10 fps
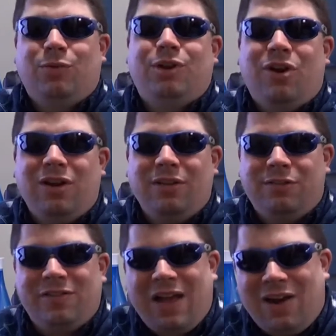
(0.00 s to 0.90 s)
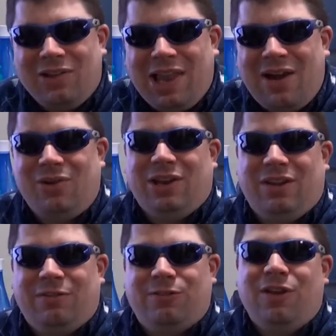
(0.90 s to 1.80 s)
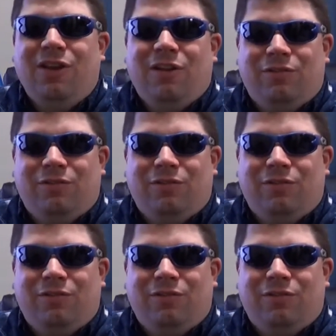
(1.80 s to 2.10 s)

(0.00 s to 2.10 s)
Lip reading: regardless of how loud it is.